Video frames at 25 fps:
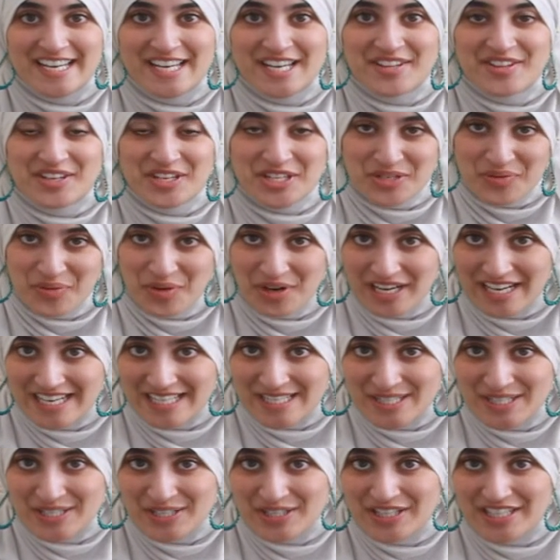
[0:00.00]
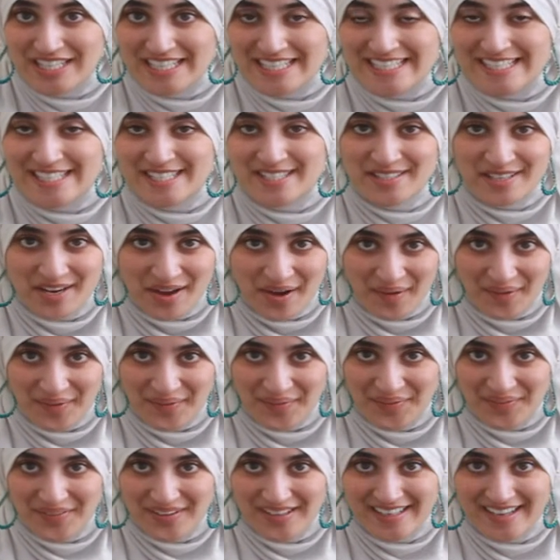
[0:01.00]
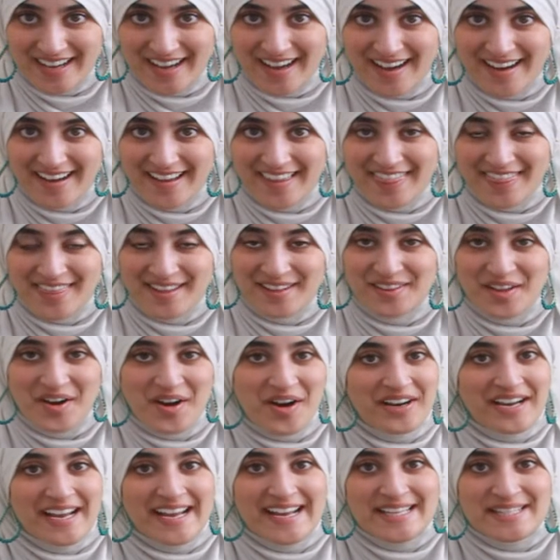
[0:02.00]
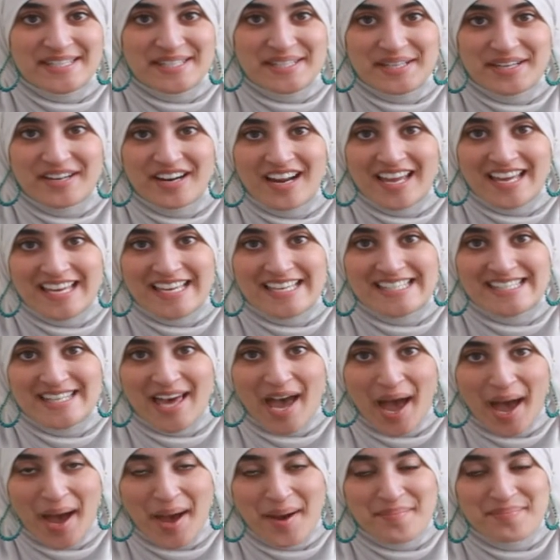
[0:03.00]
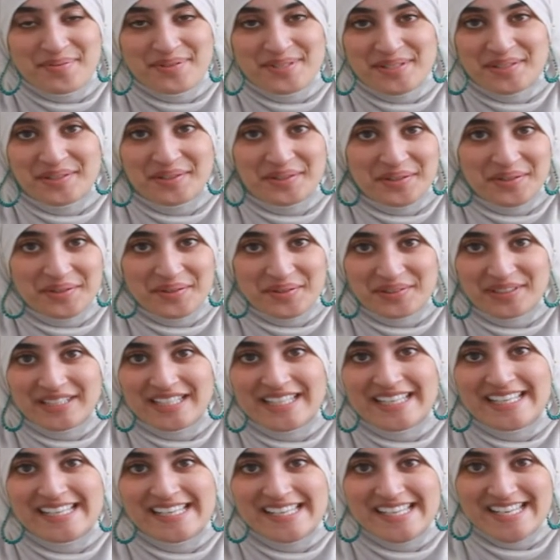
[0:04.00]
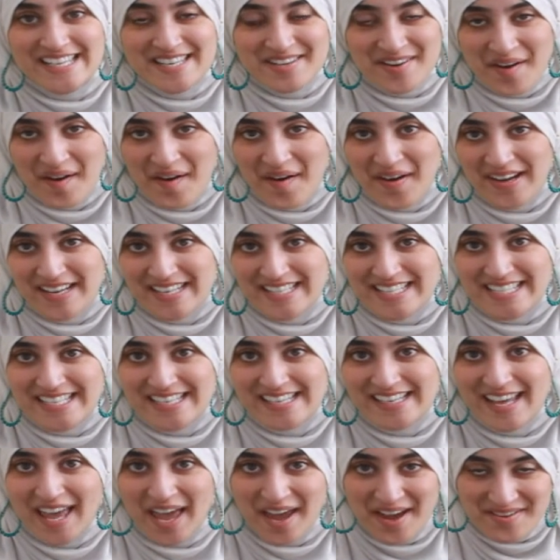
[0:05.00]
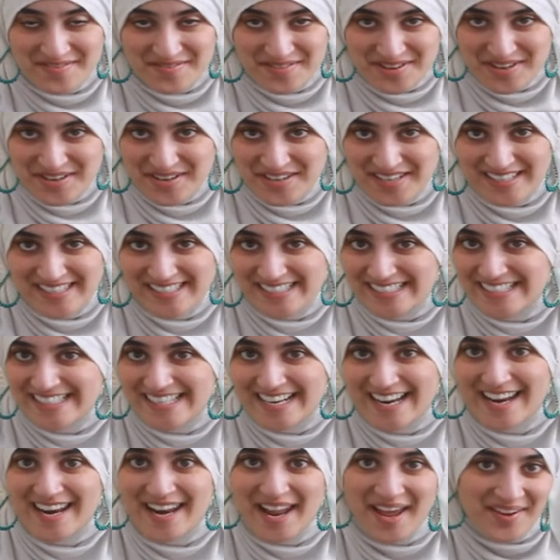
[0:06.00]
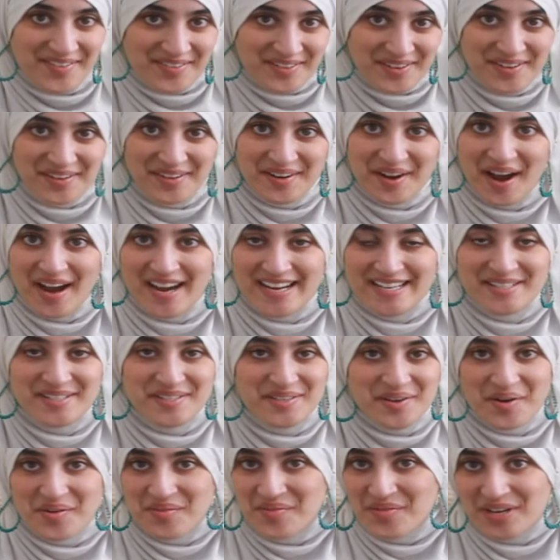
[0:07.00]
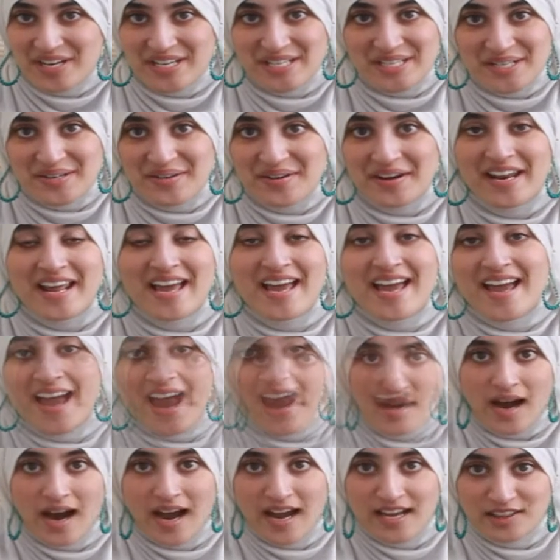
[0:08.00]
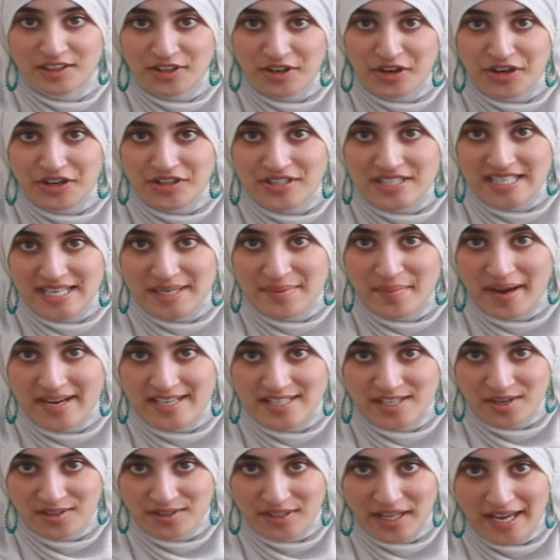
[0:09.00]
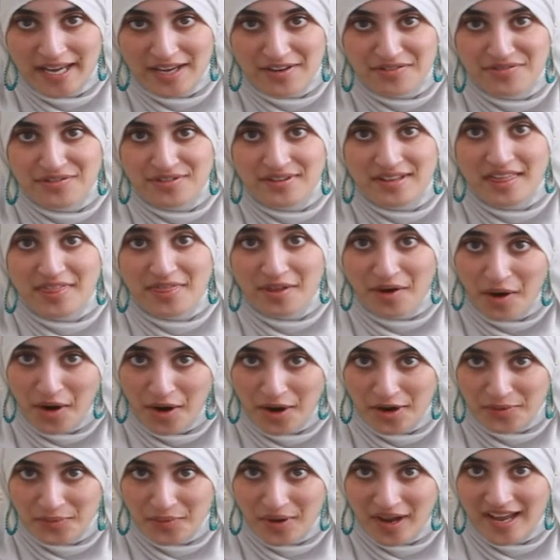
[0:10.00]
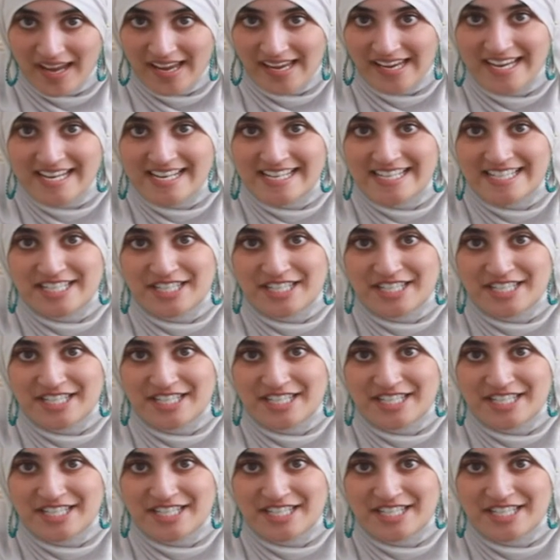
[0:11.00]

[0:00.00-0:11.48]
the short answer is no. The long answer is absolutely not, ever, never. I don't want to do it. I learned in my adult life the hard way